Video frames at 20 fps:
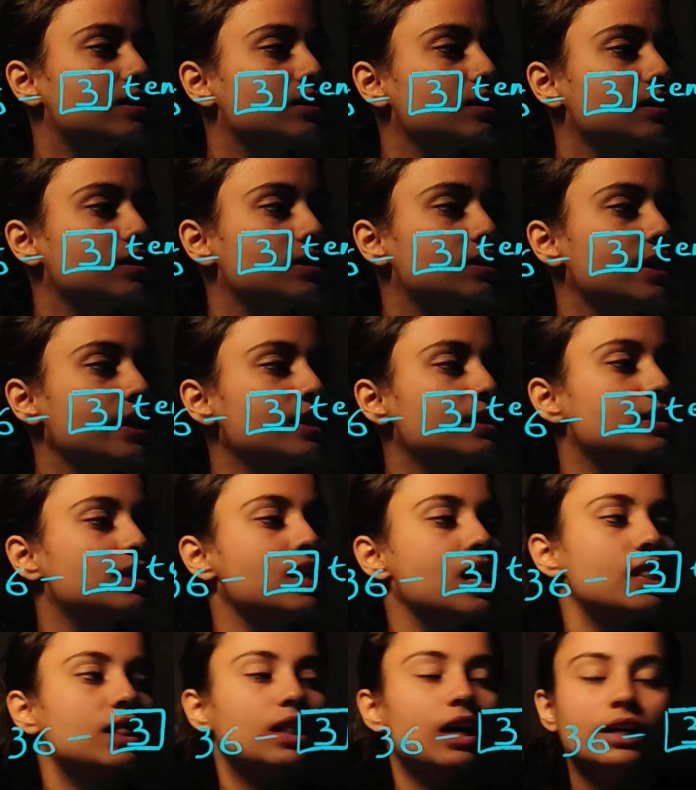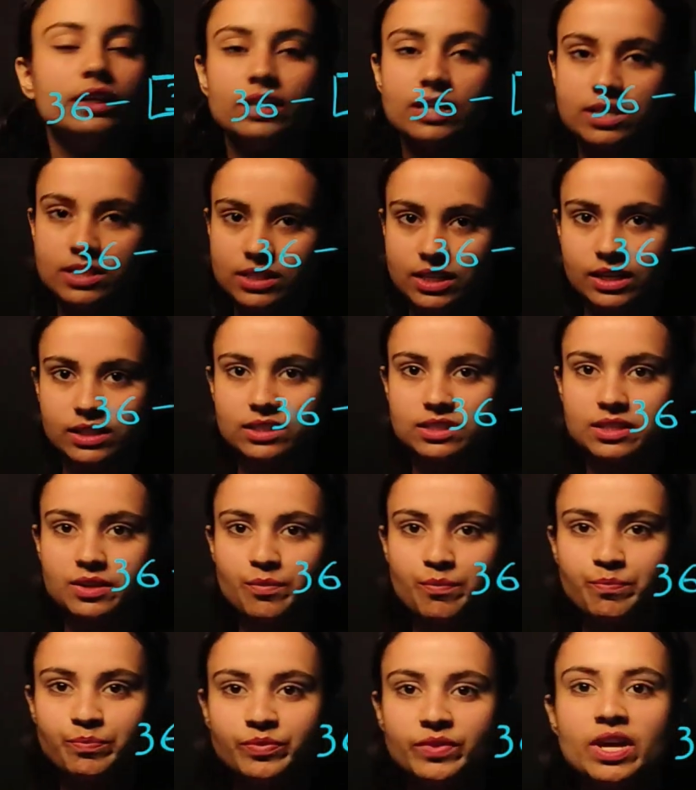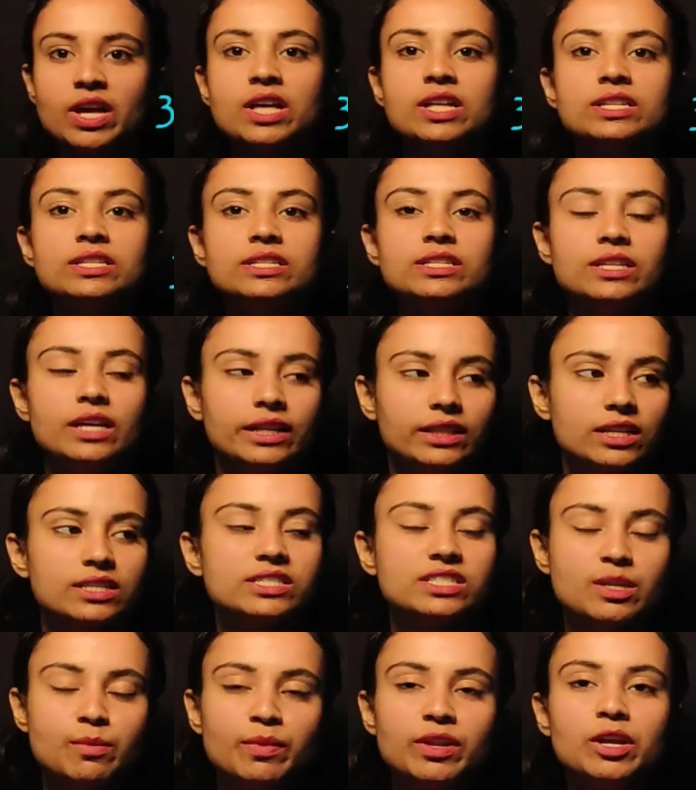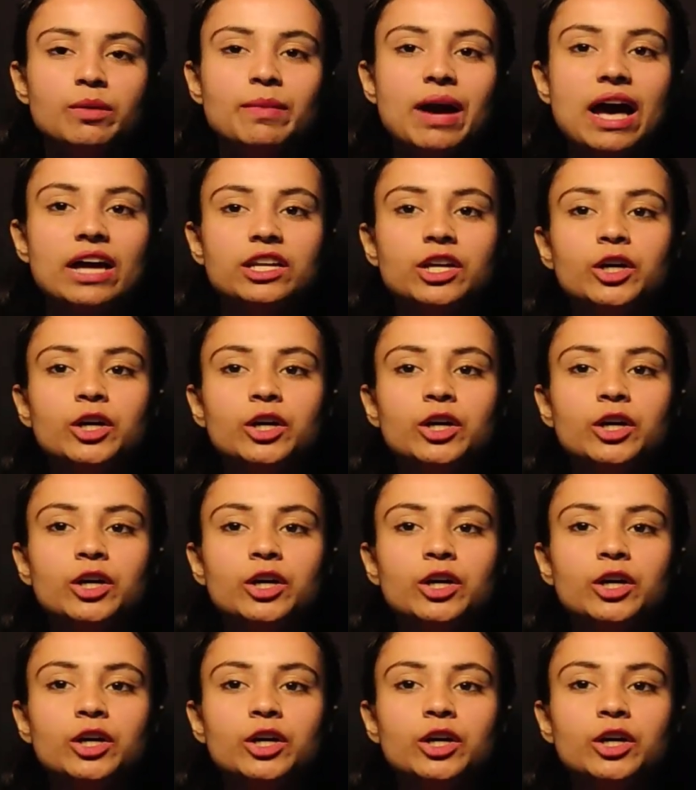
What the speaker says: SIX 36. In the similar manner,